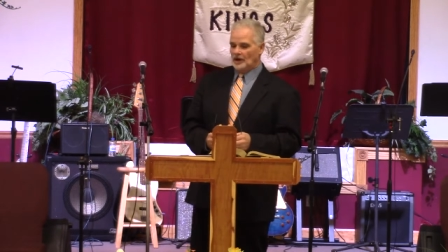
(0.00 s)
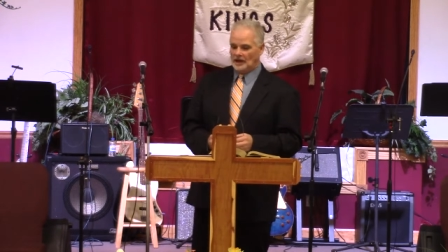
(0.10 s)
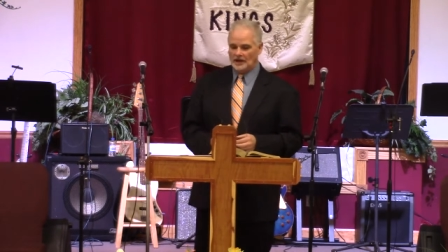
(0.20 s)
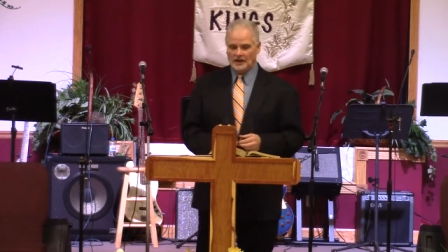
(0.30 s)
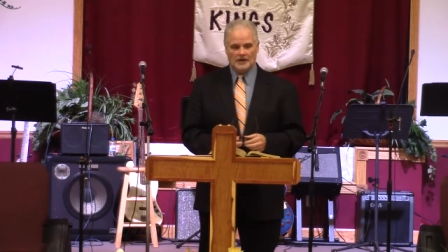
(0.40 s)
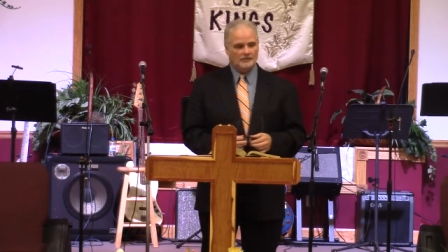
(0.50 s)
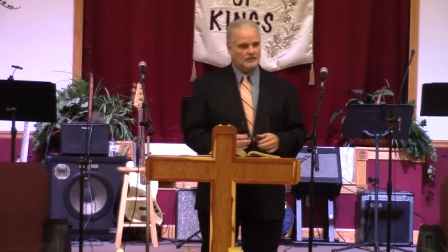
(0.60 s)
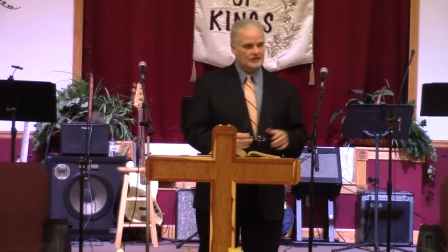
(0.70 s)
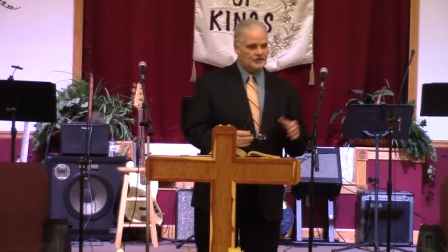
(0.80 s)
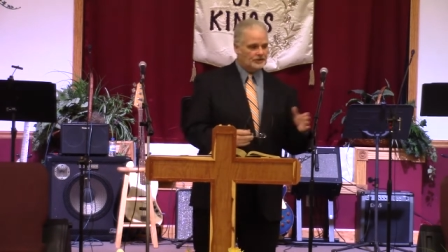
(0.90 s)
And he
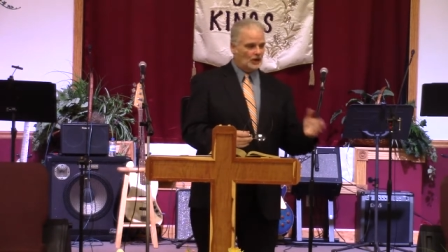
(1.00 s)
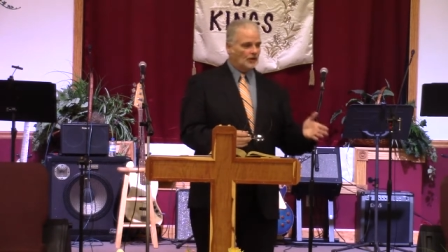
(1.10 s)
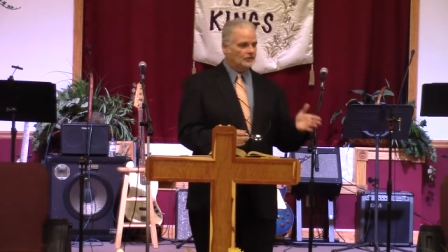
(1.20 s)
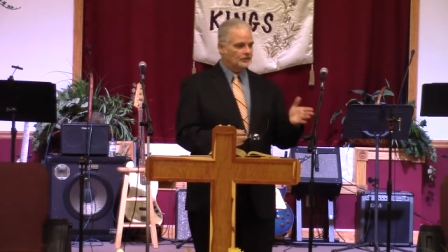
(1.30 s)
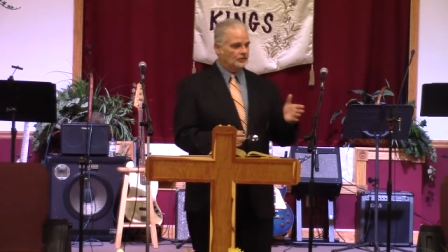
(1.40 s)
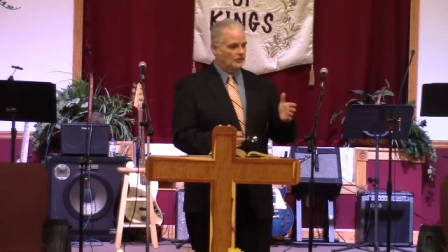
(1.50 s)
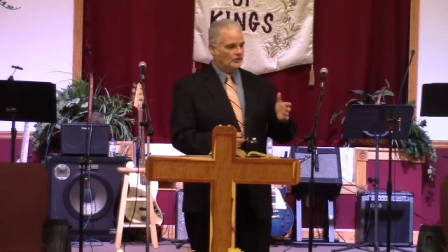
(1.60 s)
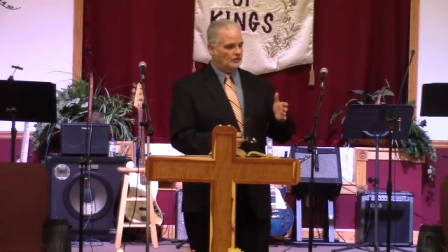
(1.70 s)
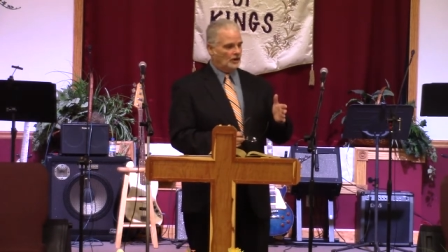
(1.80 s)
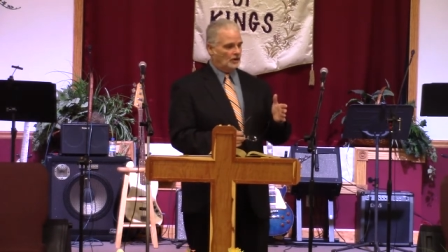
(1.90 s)
was talking
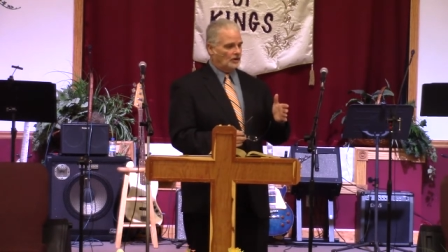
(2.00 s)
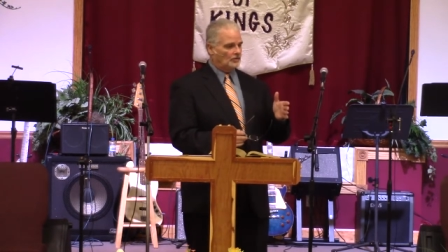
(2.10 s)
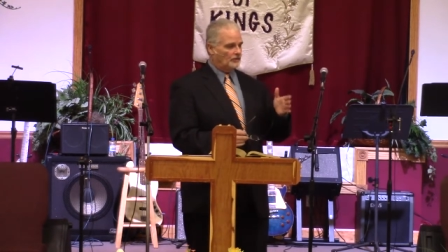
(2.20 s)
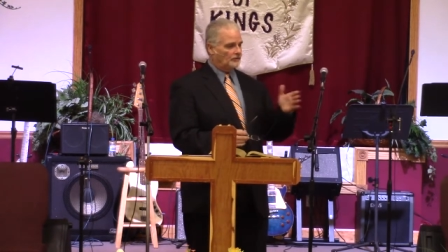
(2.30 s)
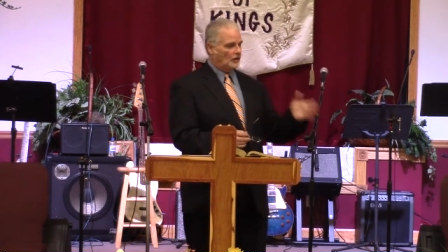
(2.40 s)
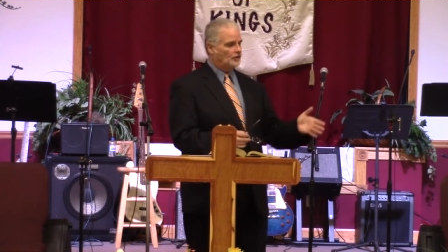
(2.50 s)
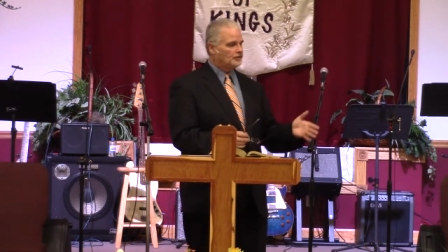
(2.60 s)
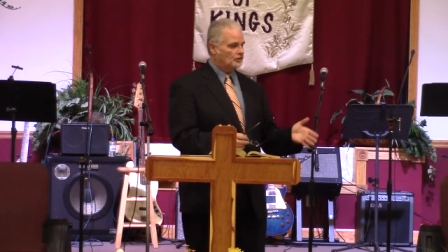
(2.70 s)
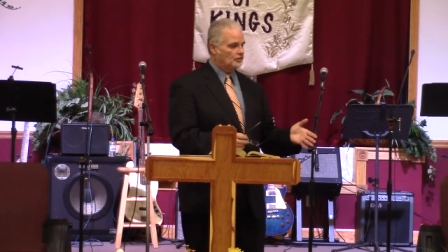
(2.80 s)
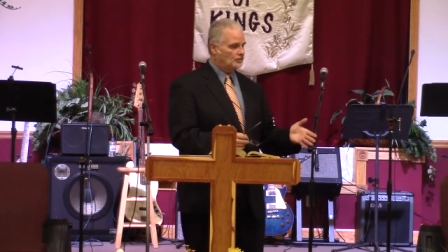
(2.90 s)
to, uh, uh
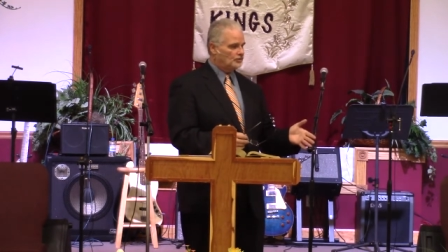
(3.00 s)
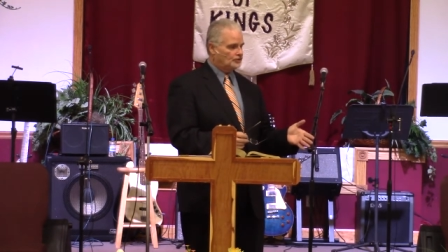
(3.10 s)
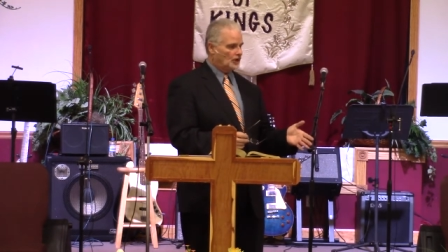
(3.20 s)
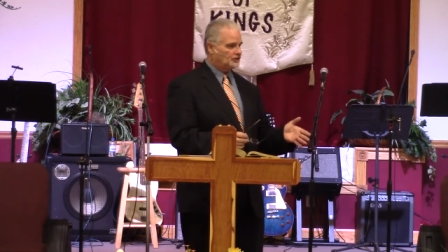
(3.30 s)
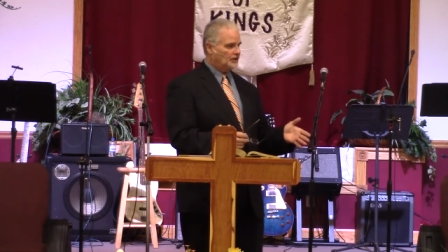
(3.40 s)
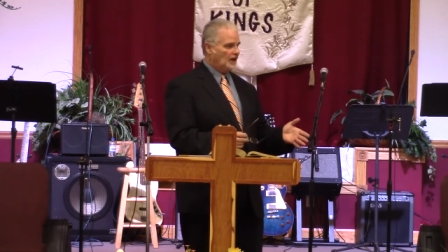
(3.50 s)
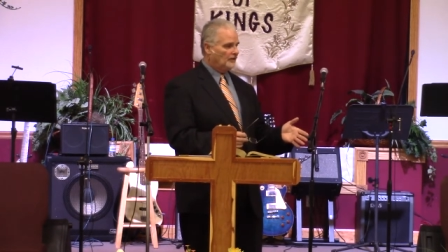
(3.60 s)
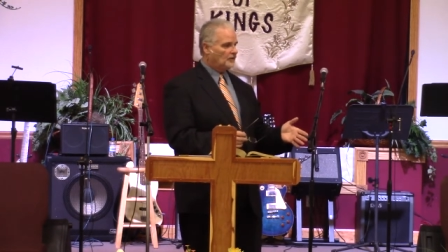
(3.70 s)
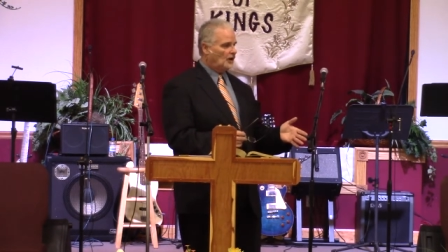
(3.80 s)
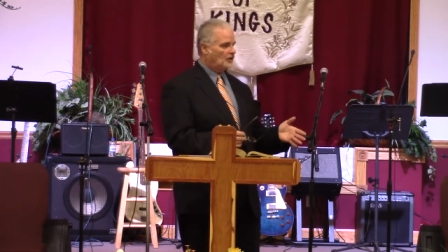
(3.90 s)
referring to Judge
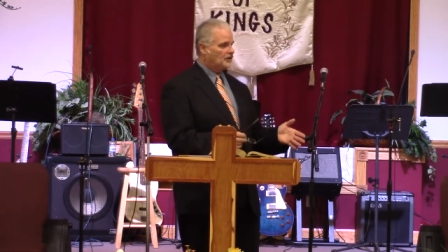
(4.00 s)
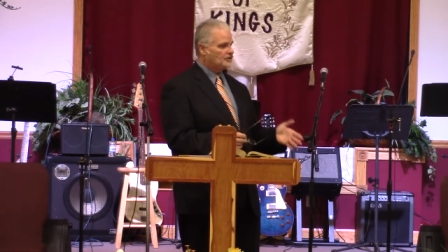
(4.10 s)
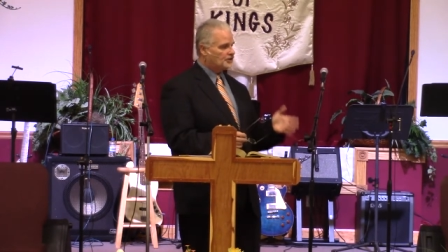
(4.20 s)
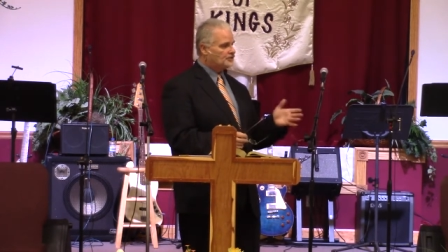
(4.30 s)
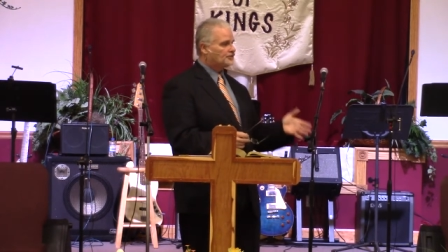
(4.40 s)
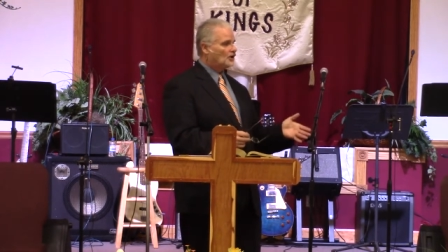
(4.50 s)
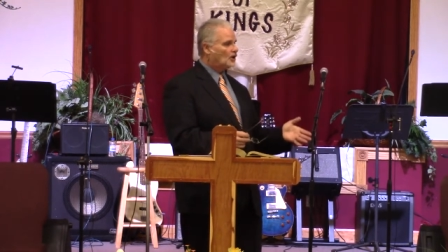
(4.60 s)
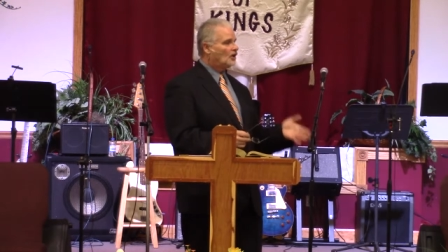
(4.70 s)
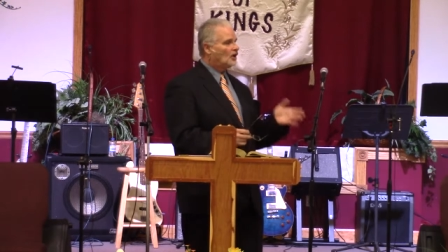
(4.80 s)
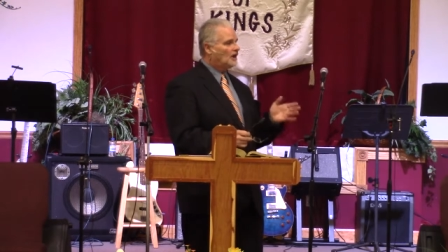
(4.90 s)
Kavanaugh, and he said,
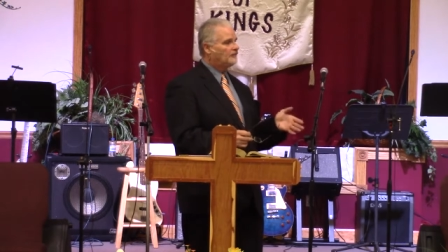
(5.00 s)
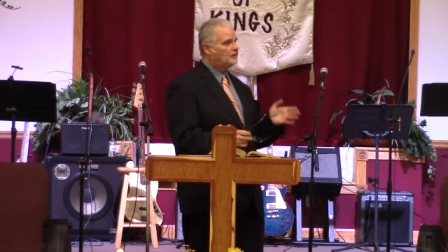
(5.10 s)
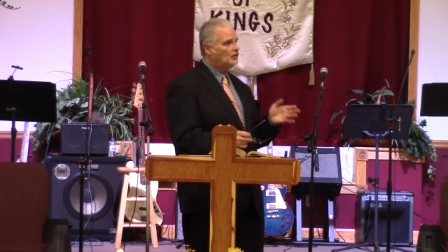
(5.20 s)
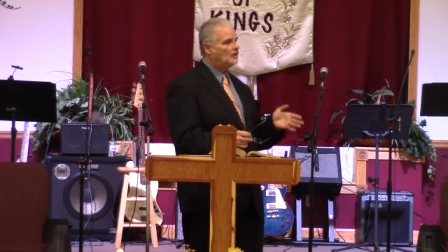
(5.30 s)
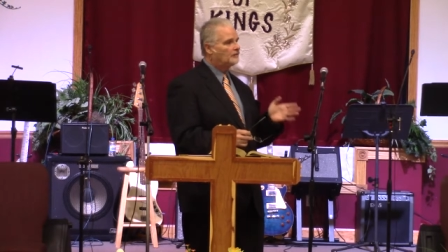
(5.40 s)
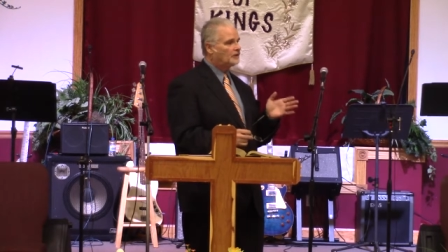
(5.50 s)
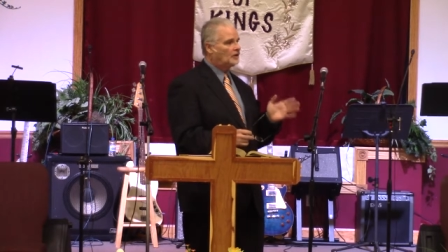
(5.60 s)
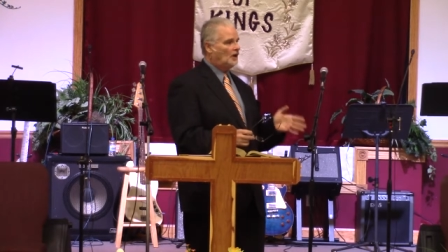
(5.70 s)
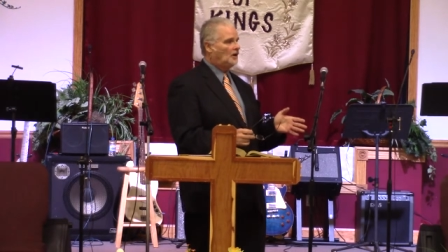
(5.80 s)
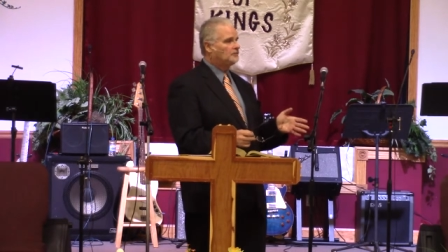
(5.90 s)
Sir, if you have
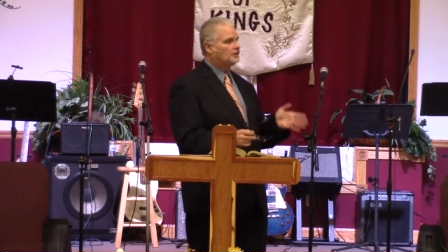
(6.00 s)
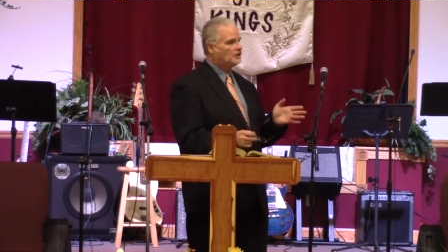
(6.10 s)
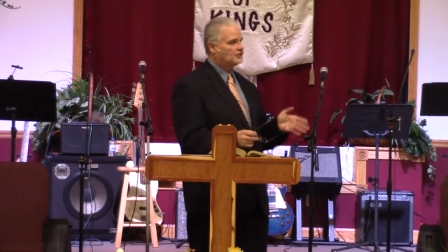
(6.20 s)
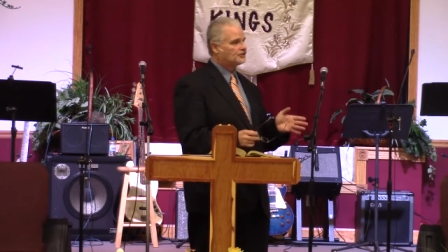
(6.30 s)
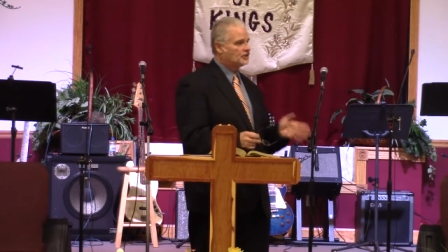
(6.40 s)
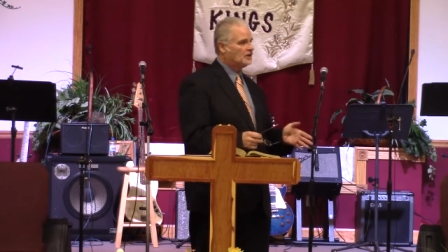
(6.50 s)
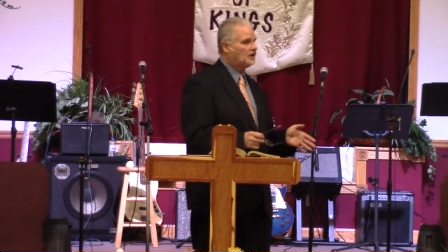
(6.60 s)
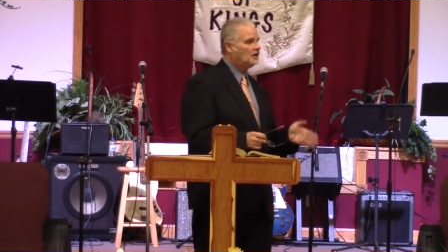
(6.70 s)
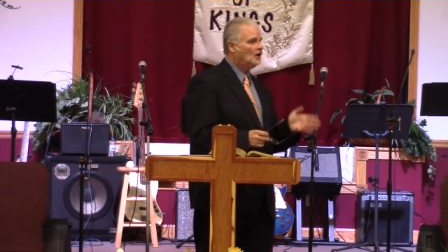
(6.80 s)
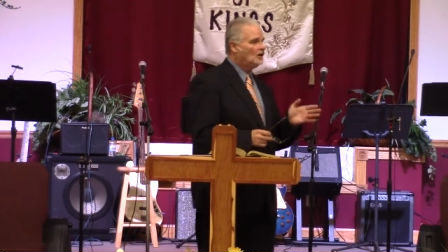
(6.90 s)
come to this
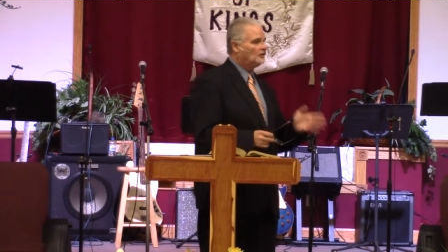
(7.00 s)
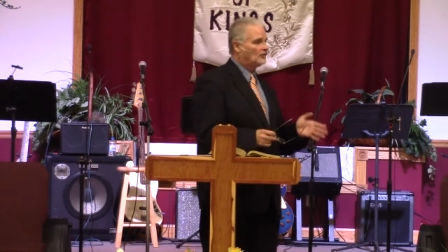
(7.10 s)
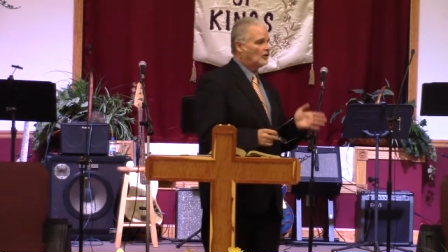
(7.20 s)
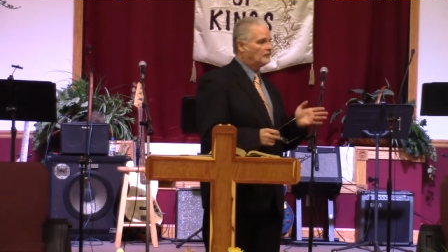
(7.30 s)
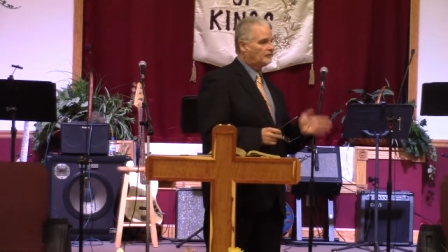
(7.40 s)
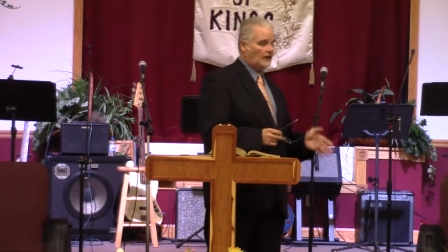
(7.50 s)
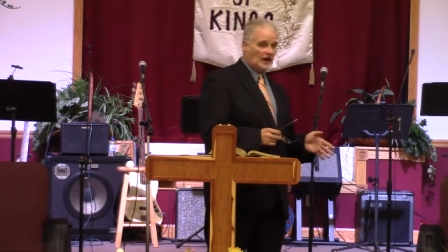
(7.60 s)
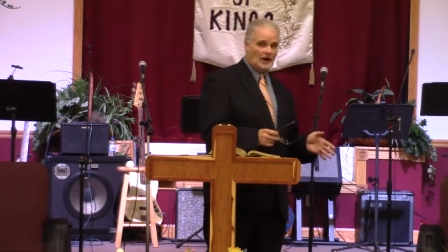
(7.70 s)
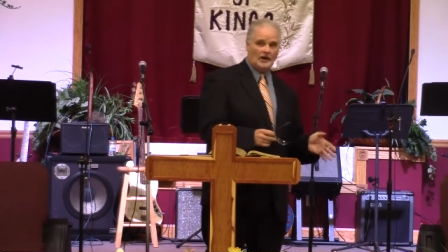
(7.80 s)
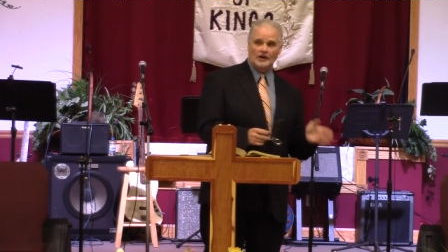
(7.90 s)
city for a
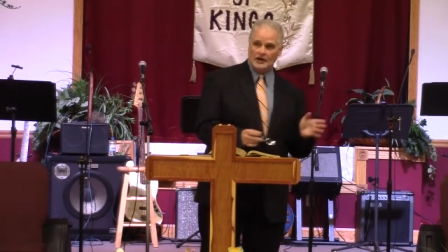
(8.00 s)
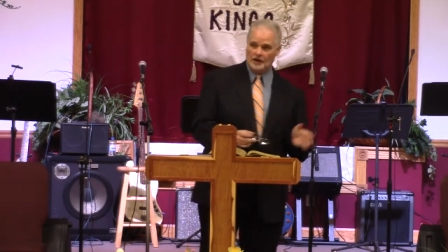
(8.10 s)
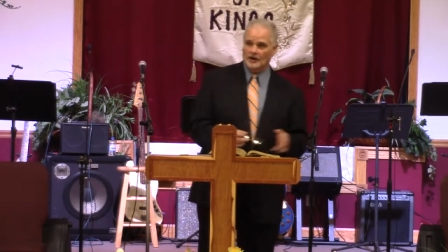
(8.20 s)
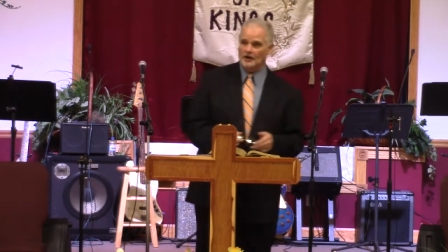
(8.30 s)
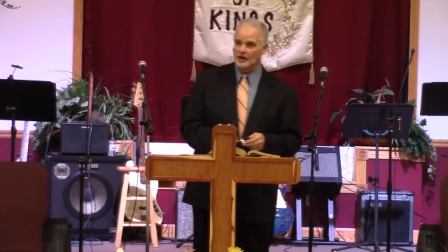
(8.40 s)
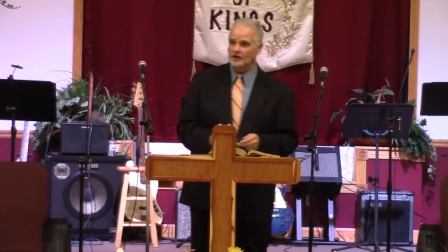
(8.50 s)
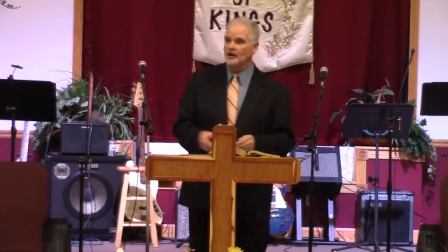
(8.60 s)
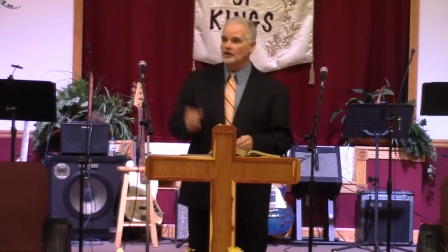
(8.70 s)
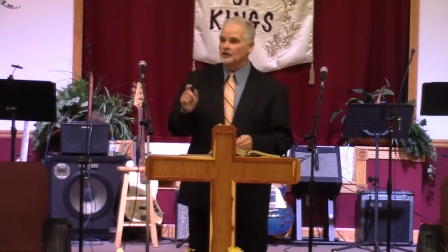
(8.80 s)
fair hearing,